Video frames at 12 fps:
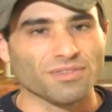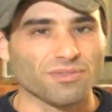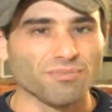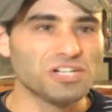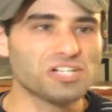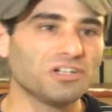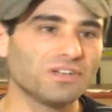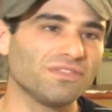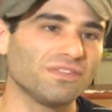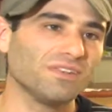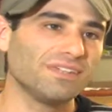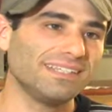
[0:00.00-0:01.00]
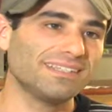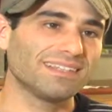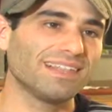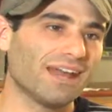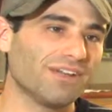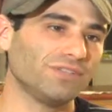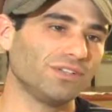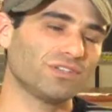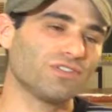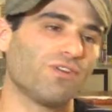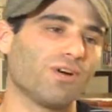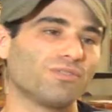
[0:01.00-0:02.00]
The mission of the East Atlanta
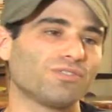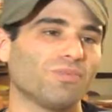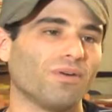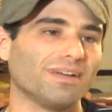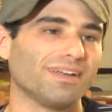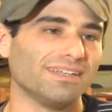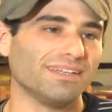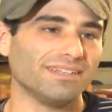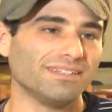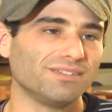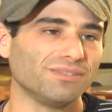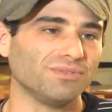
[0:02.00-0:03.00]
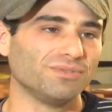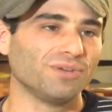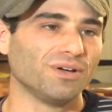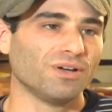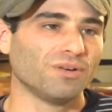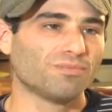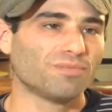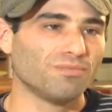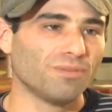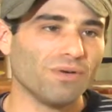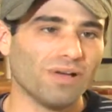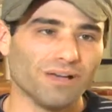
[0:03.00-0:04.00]
Village Farmers Market is to
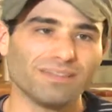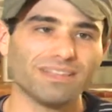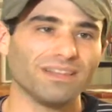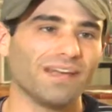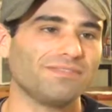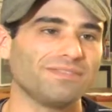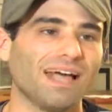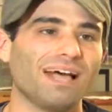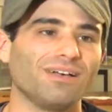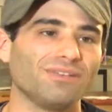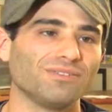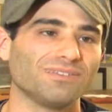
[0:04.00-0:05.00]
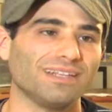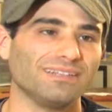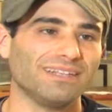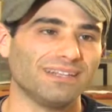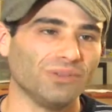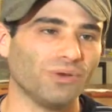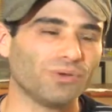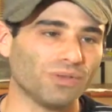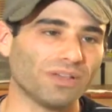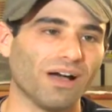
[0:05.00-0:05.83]
promote healthy lifestyles and, and local